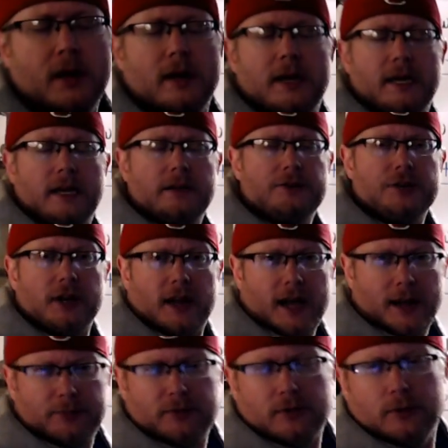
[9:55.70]
it should
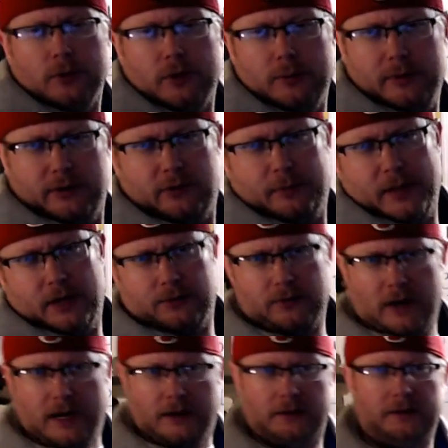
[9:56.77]
absolutely be spelled
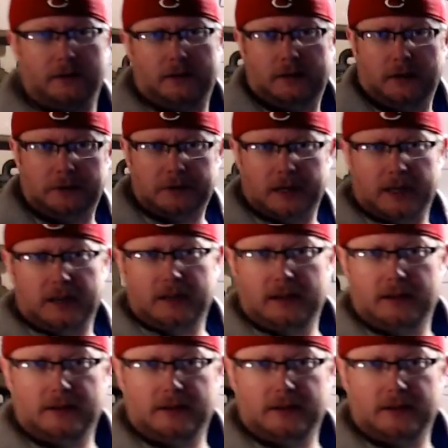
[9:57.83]
right, okay?